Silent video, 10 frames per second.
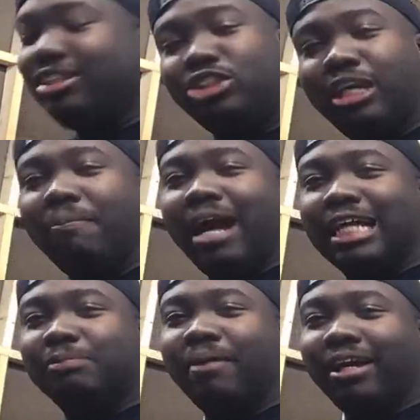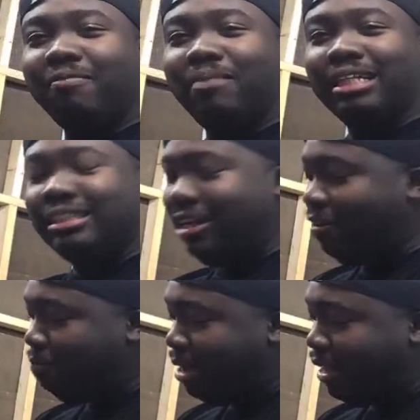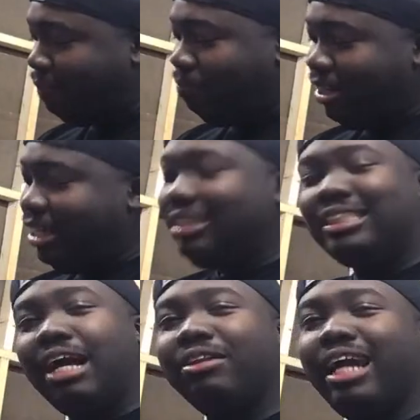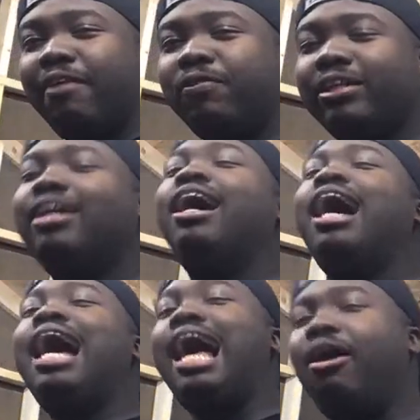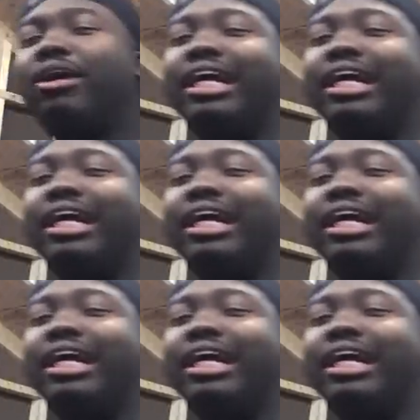the cheap aspect of myself, man. South Africa, how